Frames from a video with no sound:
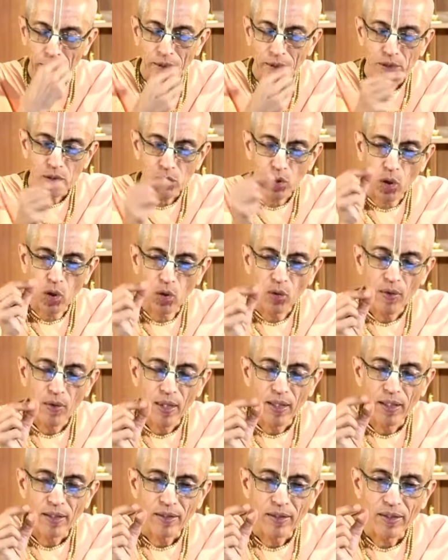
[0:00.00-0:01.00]

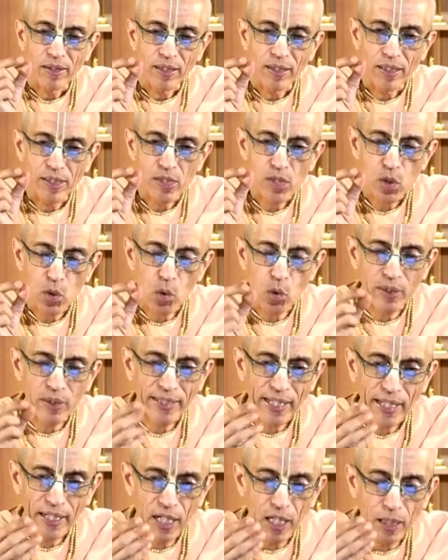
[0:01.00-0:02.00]
So, a soul
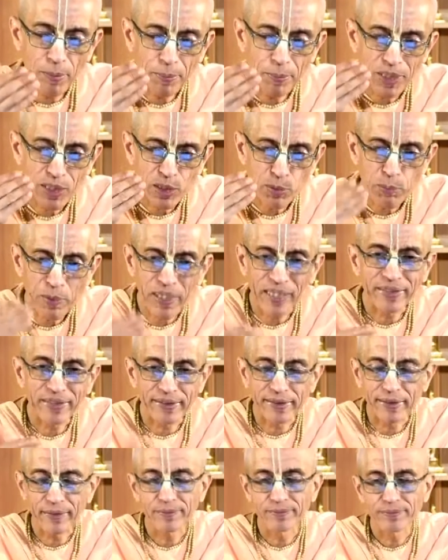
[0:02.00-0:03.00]
cannot be
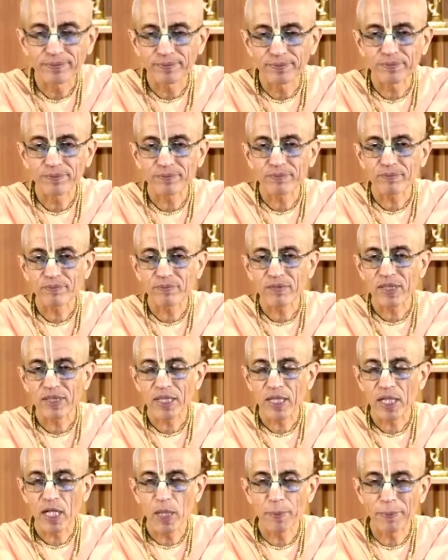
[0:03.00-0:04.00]
split,
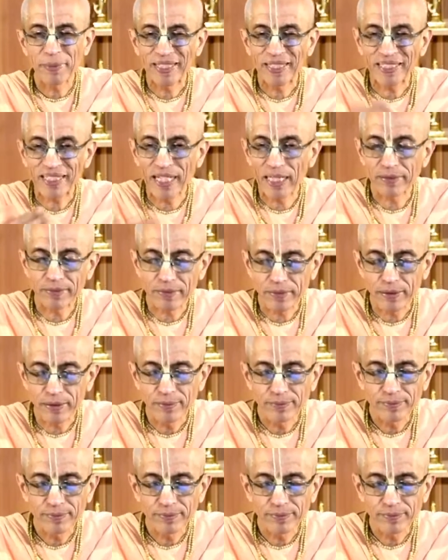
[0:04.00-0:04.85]
cannot be cut.